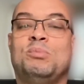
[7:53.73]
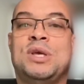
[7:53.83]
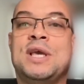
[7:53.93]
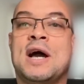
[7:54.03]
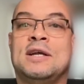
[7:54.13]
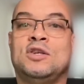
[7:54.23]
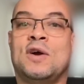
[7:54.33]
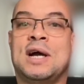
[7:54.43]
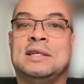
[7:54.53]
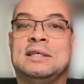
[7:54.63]
beyond
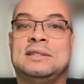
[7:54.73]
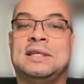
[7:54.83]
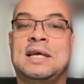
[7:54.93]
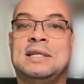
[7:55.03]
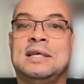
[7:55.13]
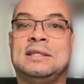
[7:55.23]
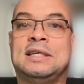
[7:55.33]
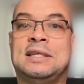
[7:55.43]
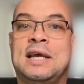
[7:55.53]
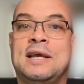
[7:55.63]
your understanding
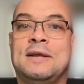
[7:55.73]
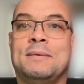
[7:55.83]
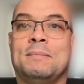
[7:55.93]
today.